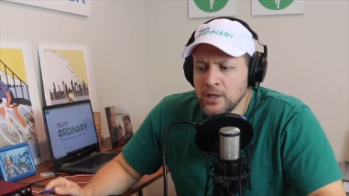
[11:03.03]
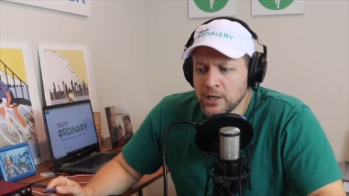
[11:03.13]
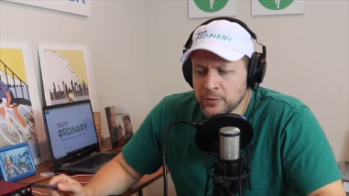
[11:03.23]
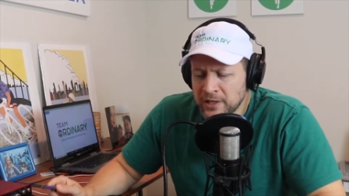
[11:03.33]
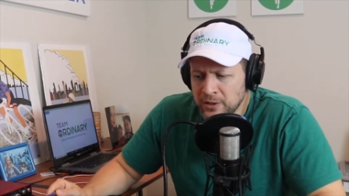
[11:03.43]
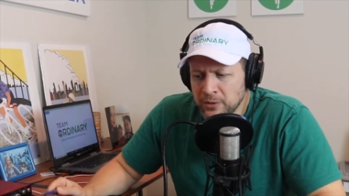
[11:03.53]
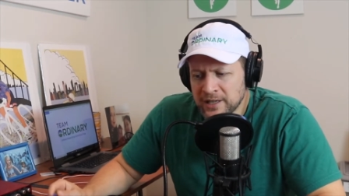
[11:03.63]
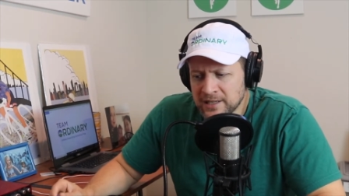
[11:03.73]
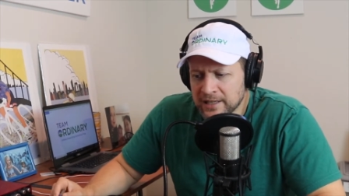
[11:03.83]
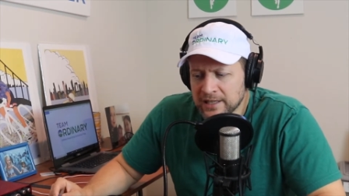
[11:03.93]
Because when you do
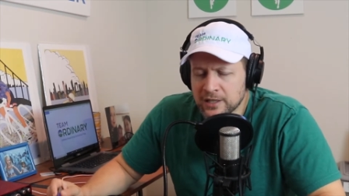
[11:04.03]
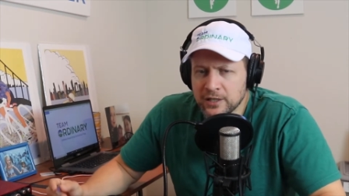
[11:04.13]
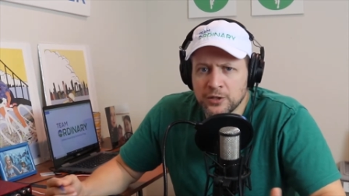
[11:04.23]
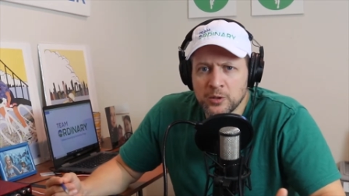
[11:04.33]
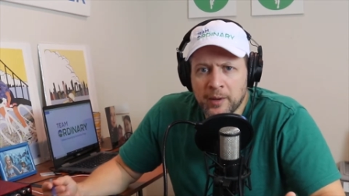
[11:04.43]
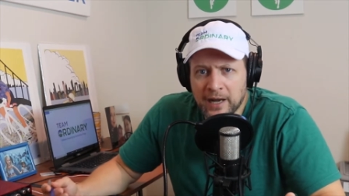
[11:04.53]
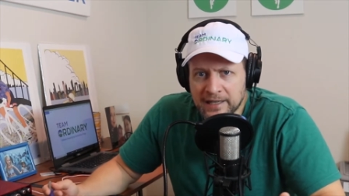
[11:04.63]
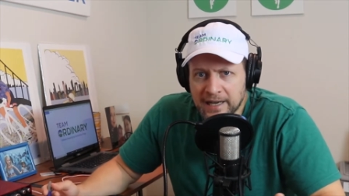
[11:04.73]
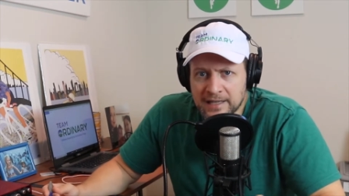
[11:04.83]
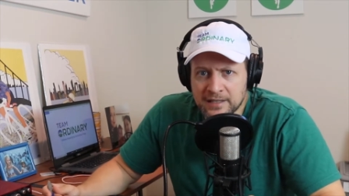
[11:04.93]
things like this and you do a
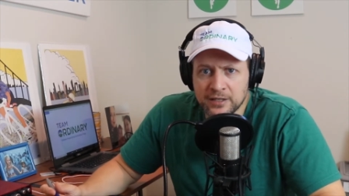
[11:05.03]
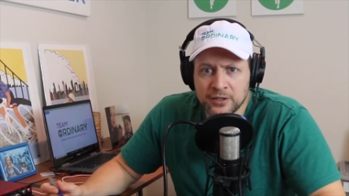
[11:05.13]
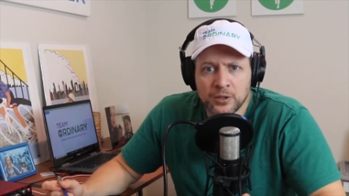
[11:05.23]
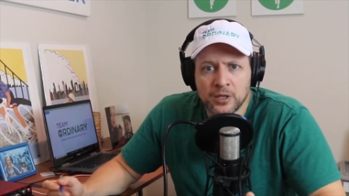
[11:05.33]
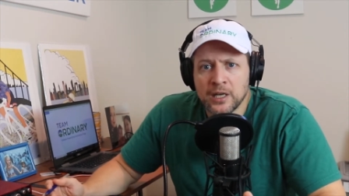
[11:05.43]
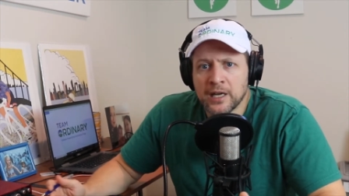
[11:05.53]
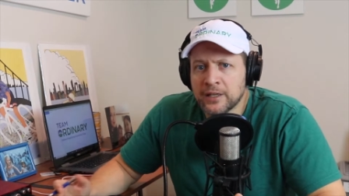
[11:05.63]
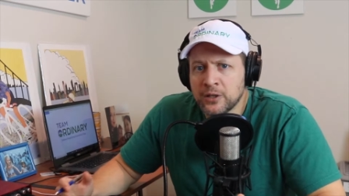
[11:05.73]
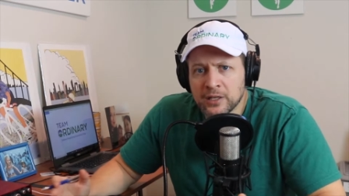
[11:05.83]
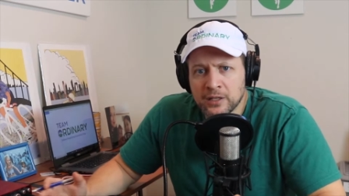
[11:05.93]
podcast
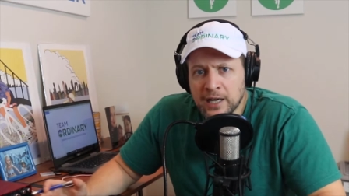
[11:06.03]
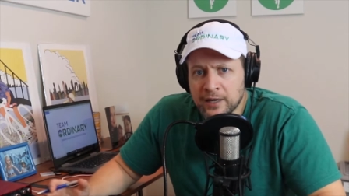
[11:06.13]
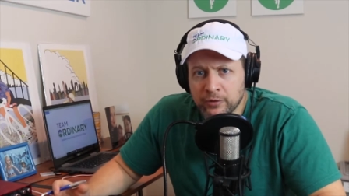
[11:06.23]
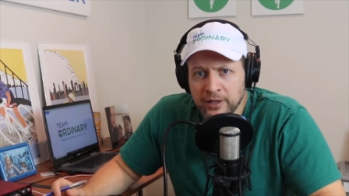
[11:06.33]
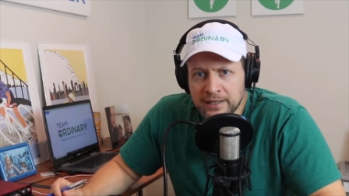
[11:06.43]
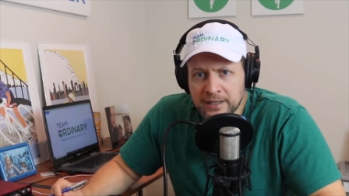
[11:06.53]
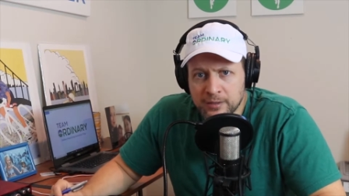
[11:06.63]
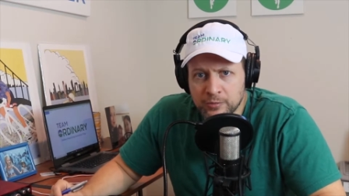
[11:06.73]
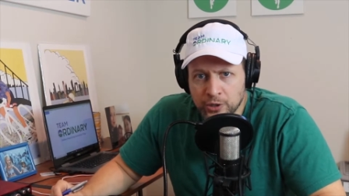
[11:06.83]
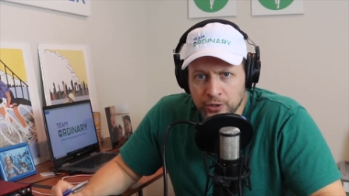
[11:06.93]
and you can kind of relate
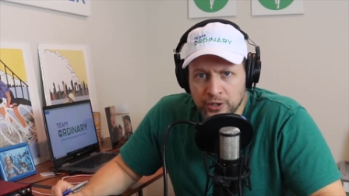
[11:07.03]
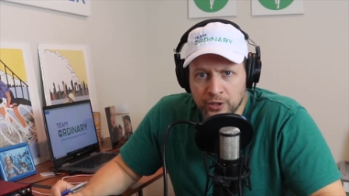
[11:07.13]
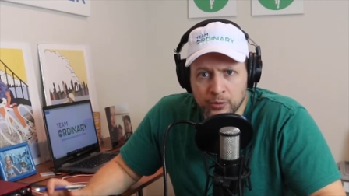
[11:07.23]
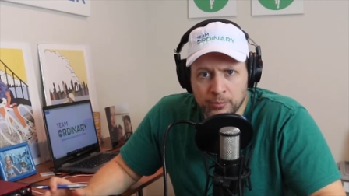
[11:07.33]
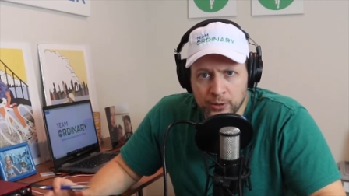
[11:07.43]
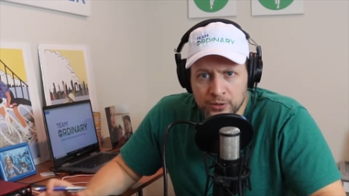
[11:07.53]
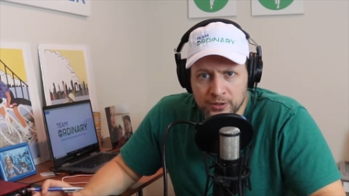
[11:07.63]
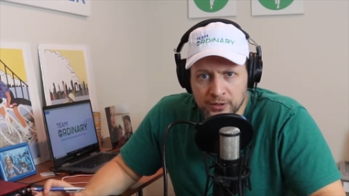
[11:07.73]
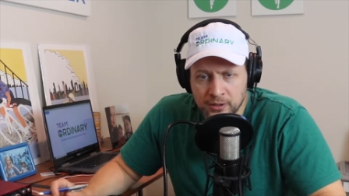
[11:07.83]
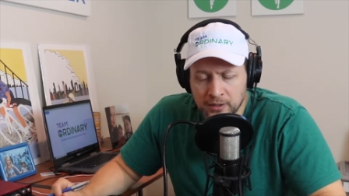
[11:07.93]
this, I'm sure, to your own
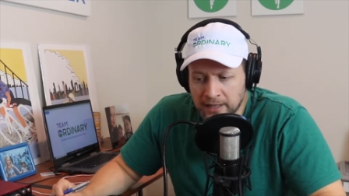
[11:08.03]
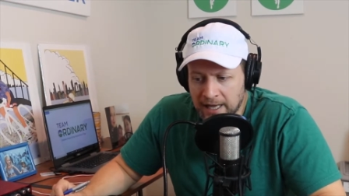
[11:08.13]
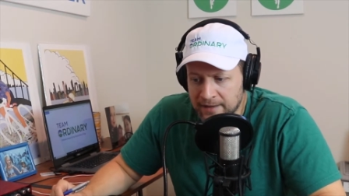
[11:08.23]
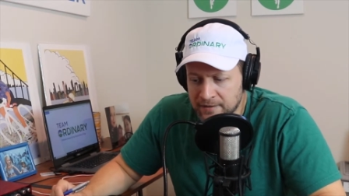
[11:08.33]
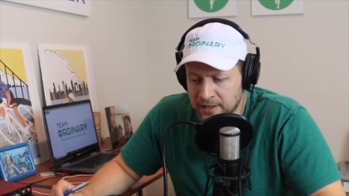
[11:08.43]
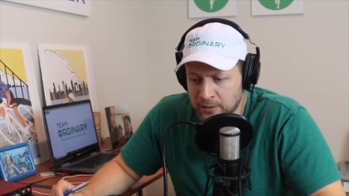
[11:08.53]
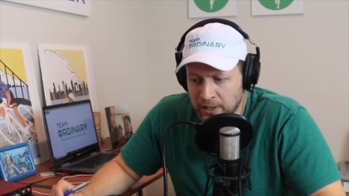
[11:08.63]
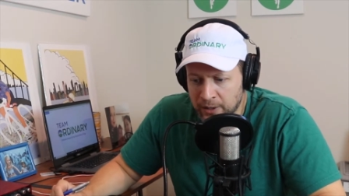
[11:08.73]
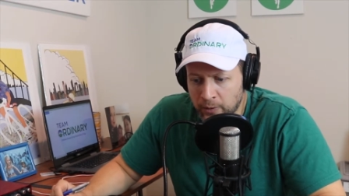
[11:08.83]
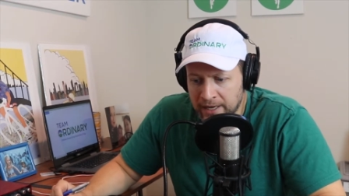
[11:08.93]
personal lives
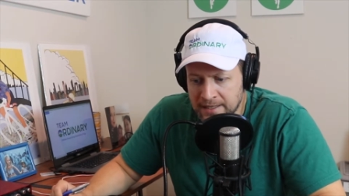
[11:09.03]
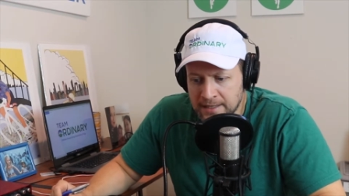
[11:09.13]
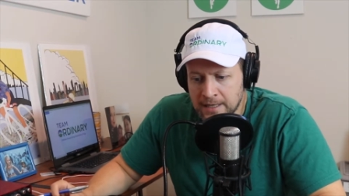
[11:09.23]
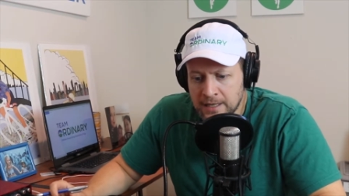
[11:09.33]
in ways.